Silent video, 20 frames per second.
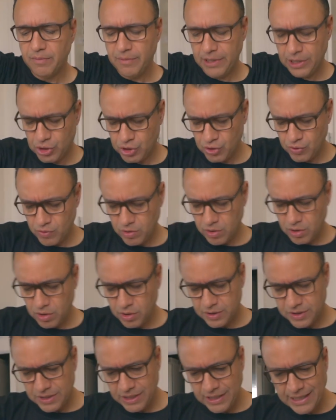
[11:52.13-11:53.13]
to make sure.
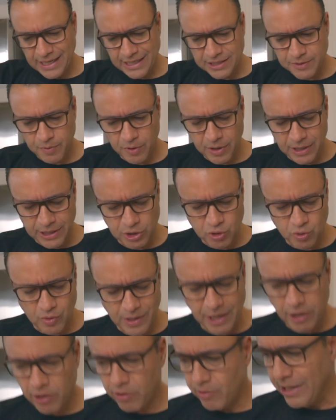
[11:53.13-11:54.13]
You see, that's probably too
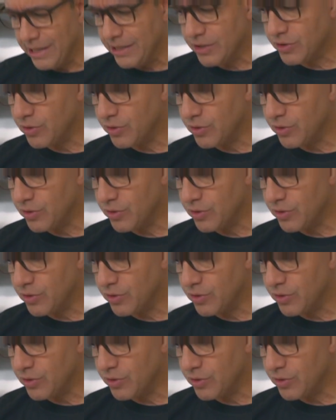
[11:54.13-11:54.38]
high already,